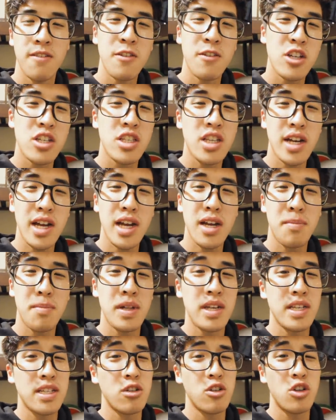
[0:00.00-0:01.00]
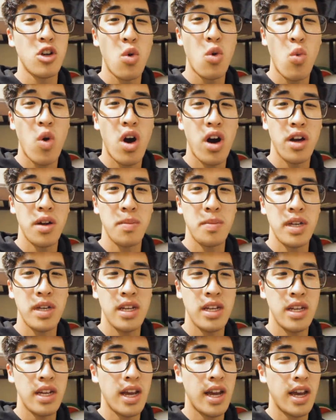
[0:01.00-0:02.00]
if you're stuck at a place you don't wanna
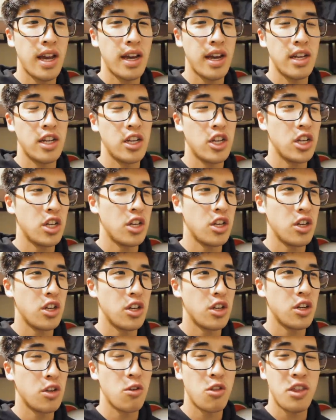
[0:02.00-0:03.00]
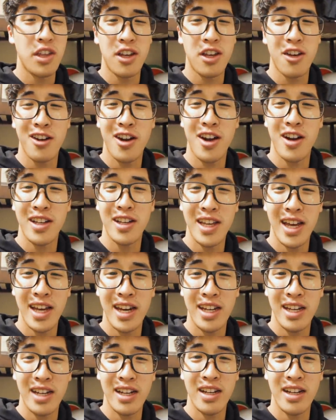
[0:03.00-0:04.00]
be and you think you're not
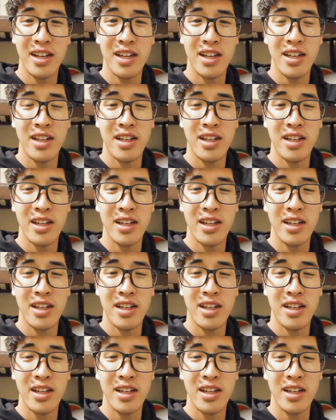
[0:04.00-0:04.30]
getting